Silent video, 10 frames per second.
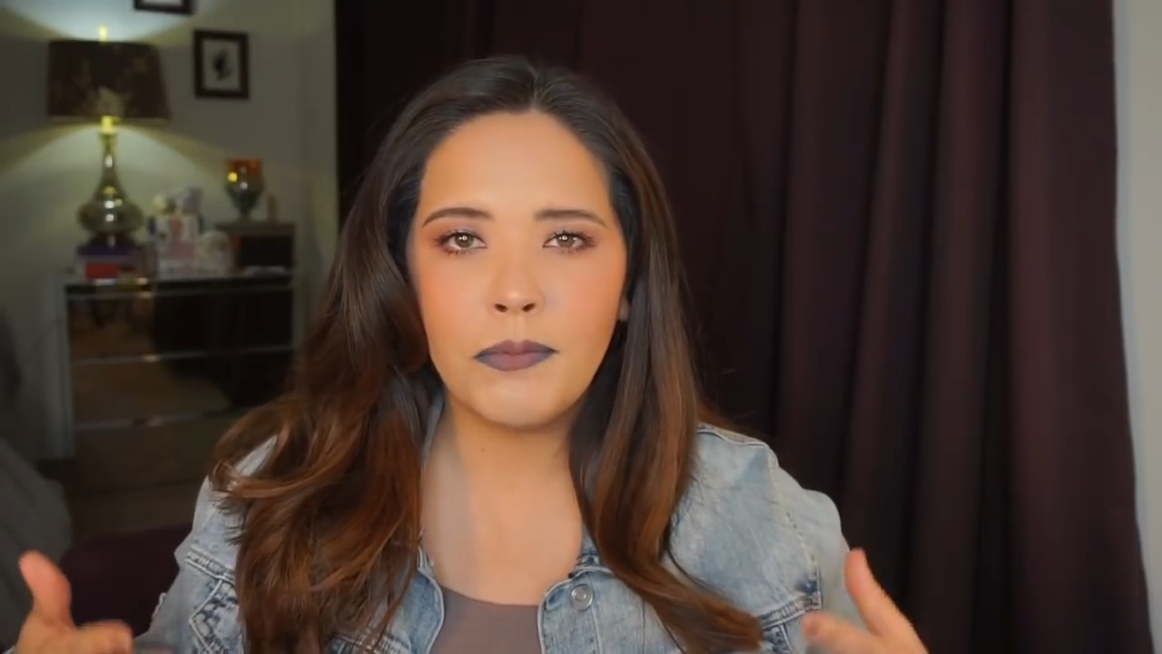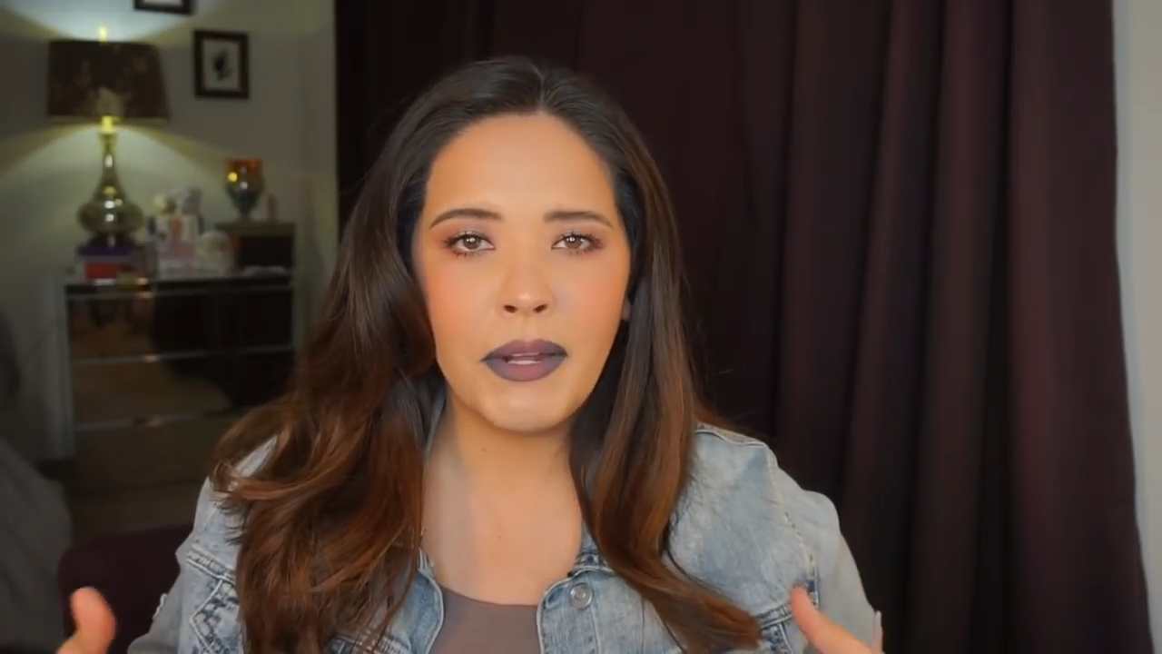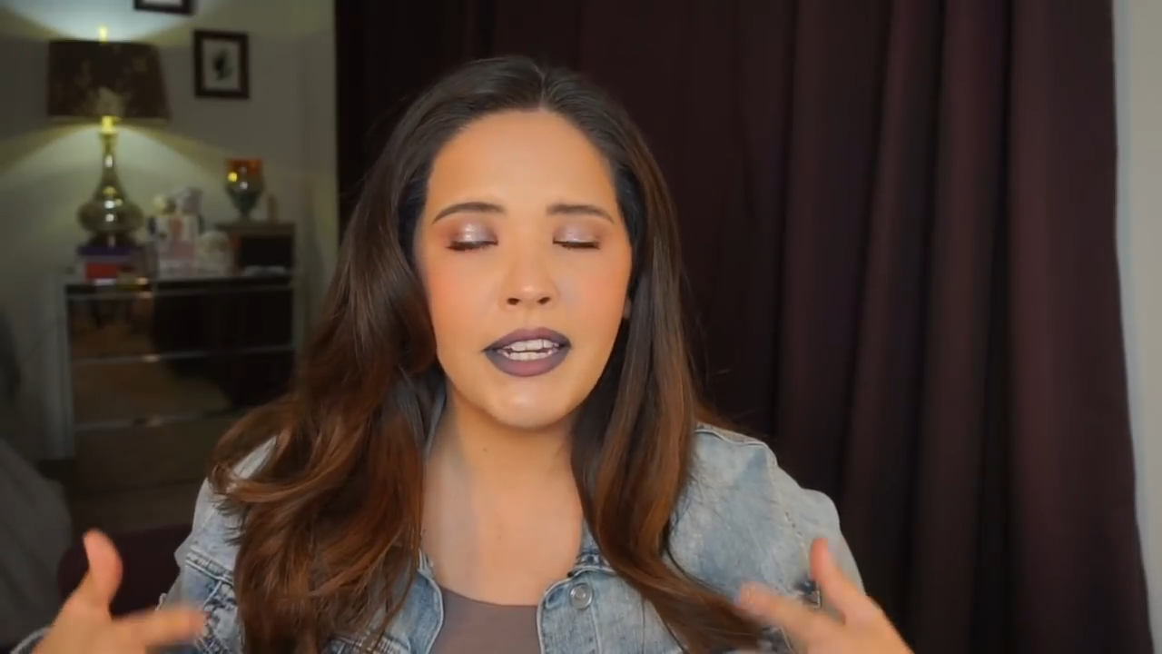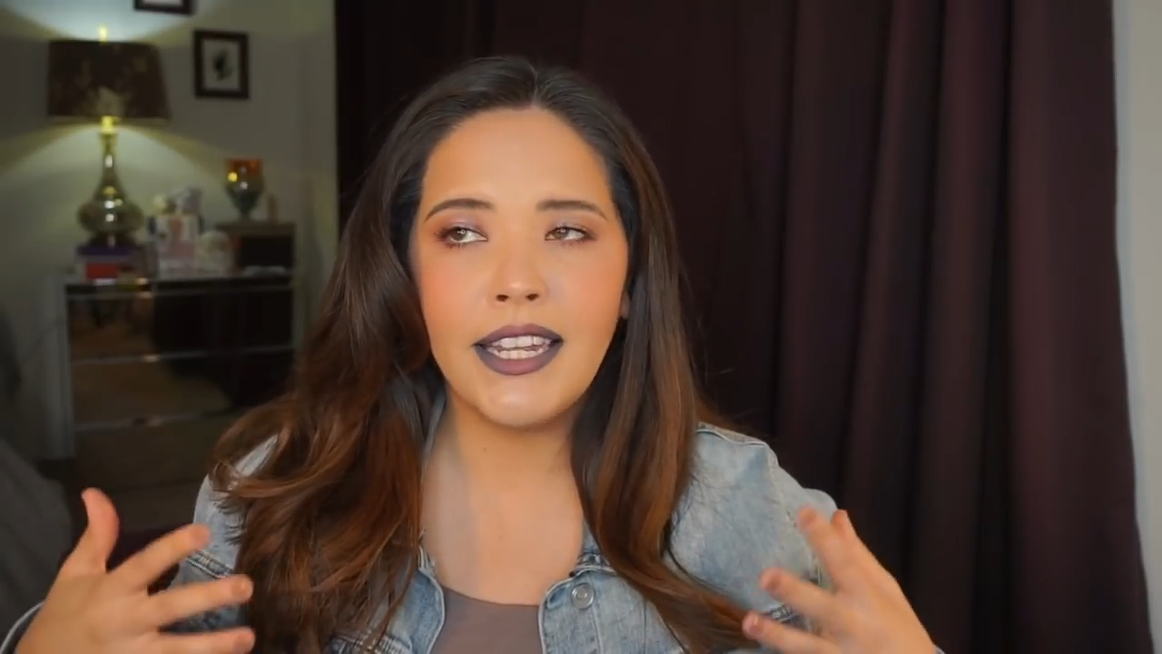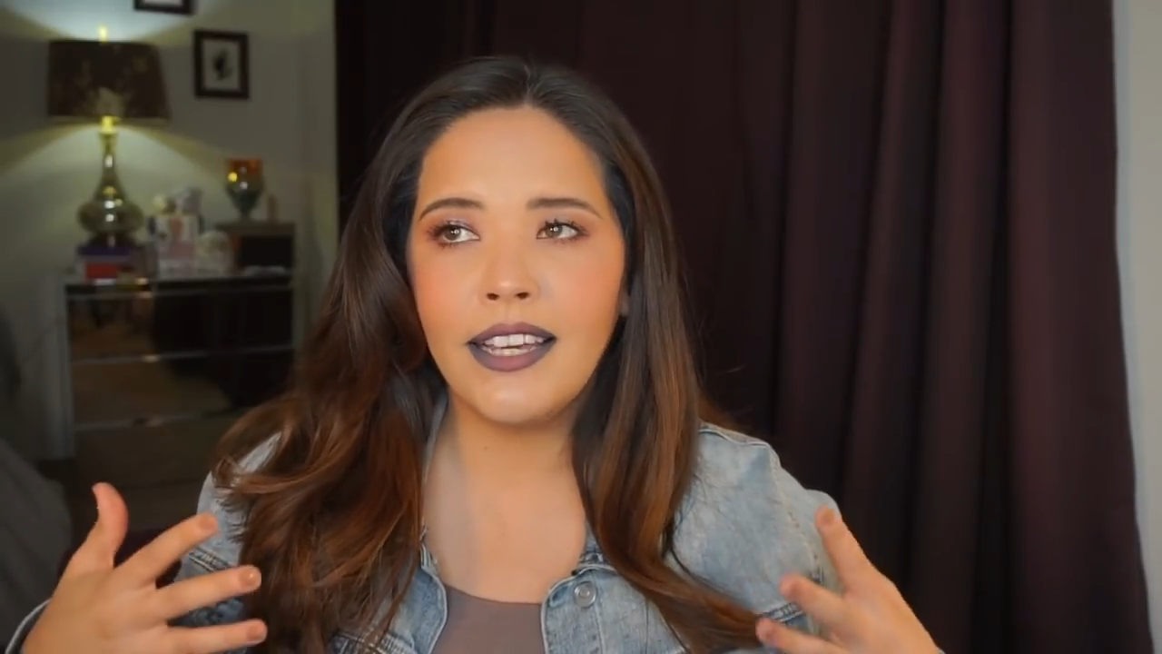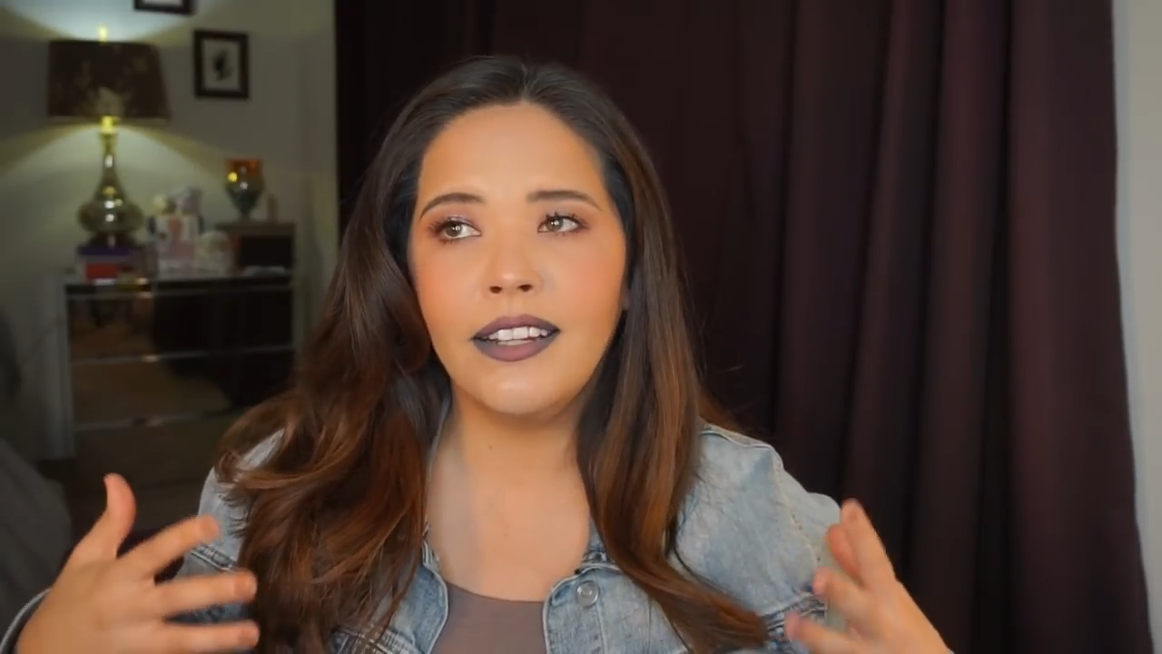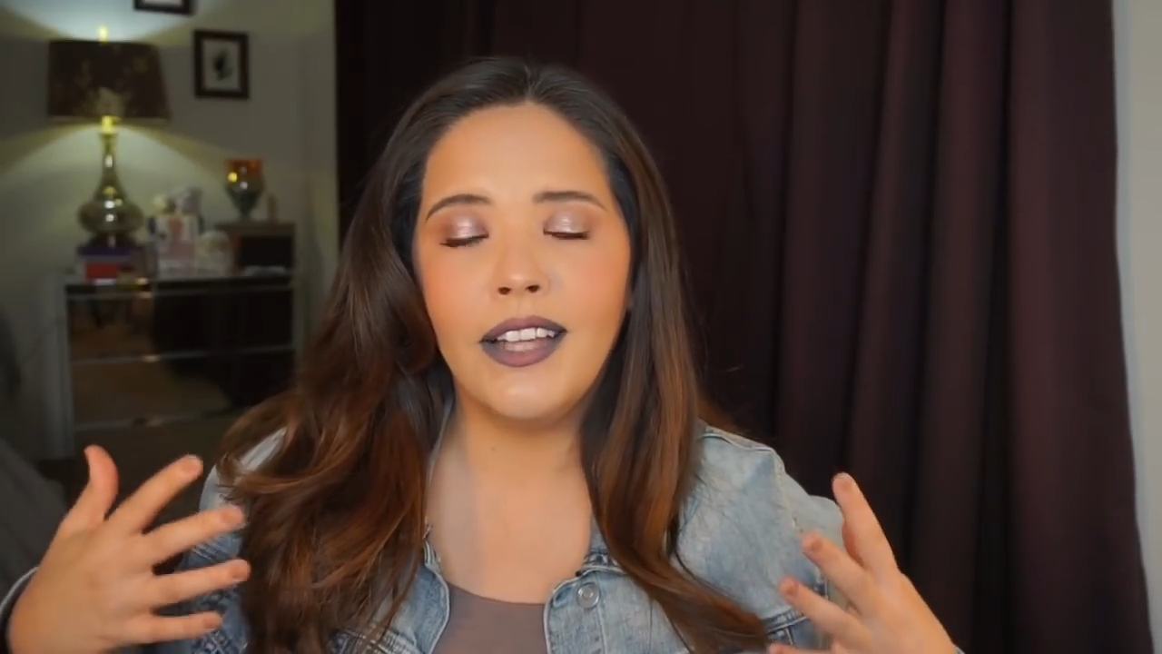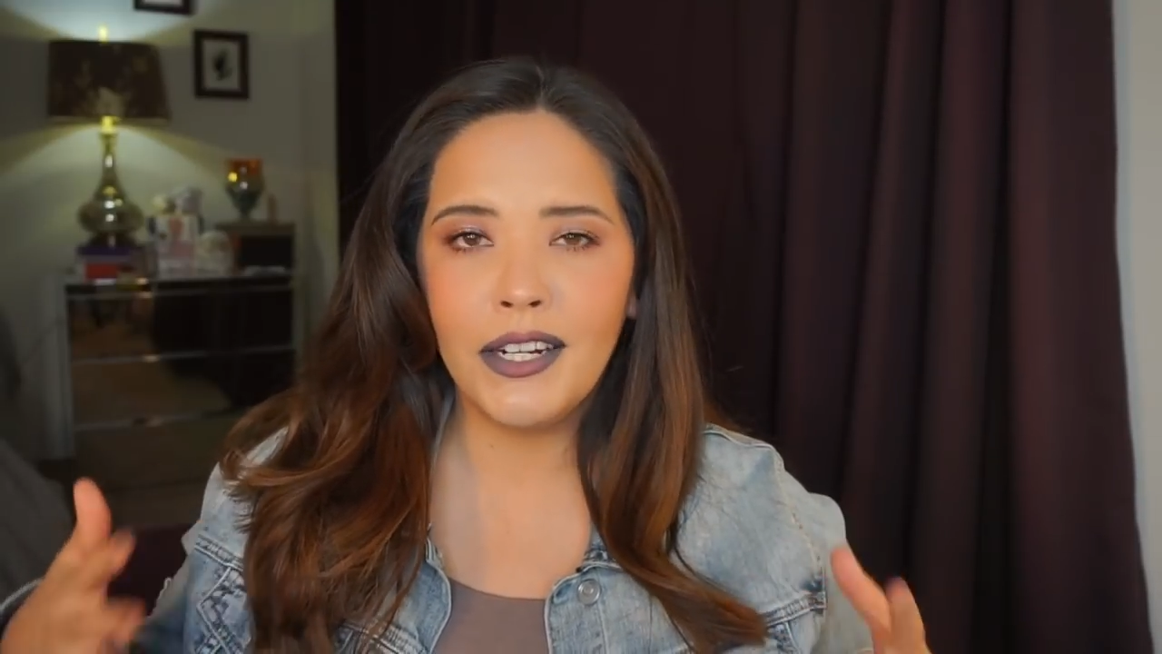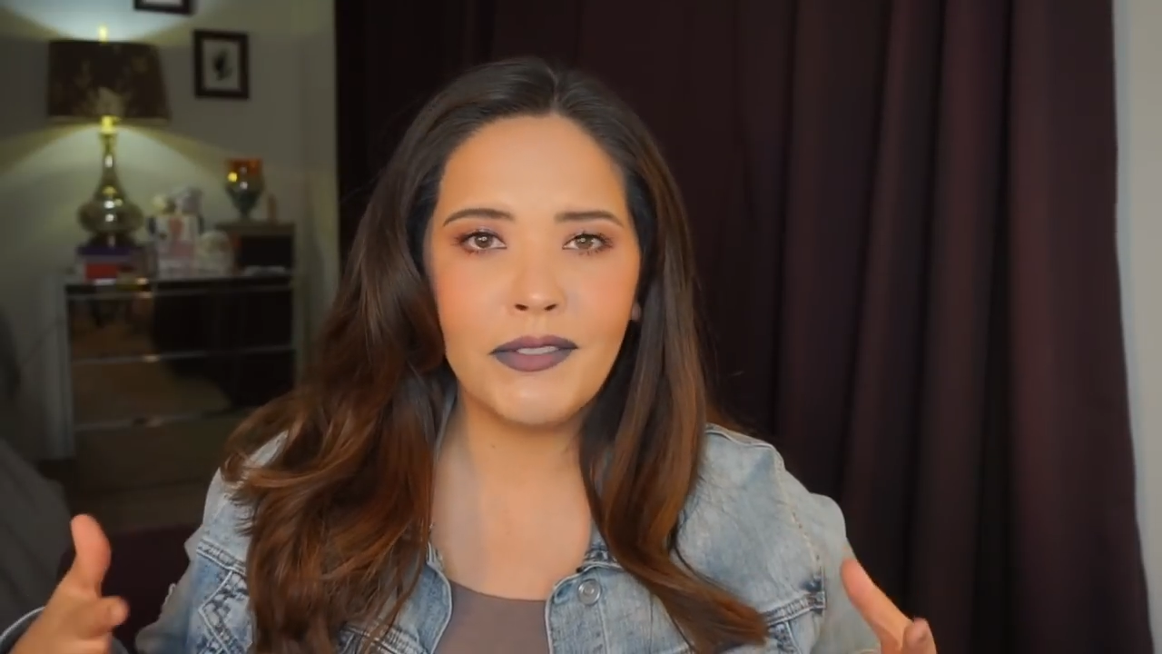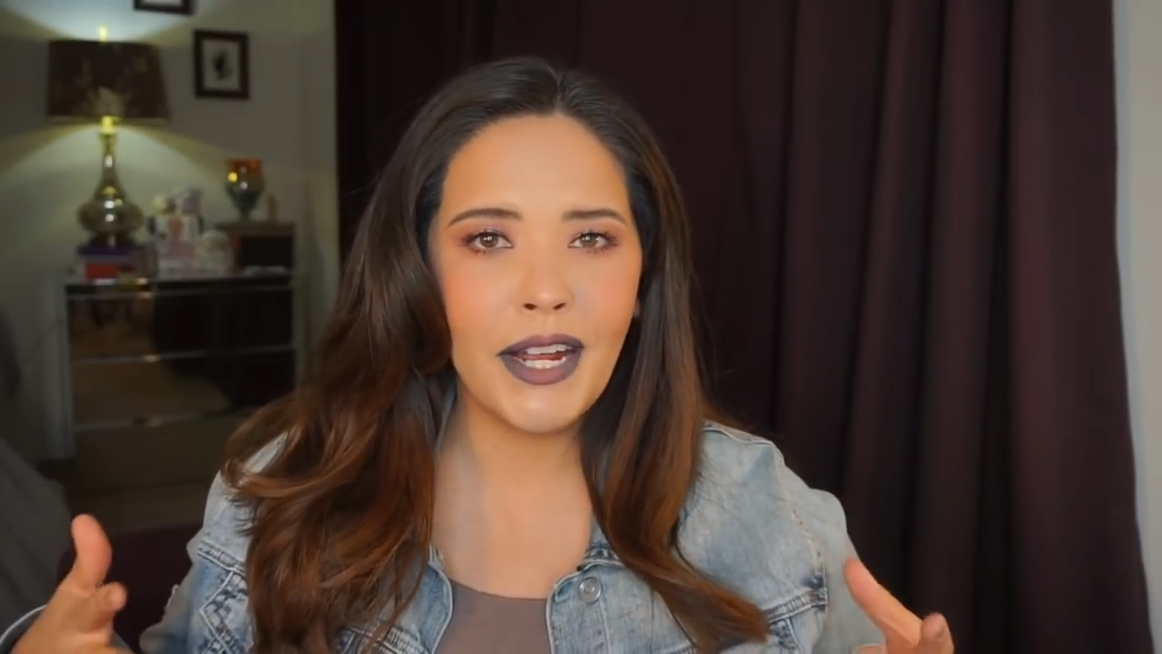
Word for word: spending a lot of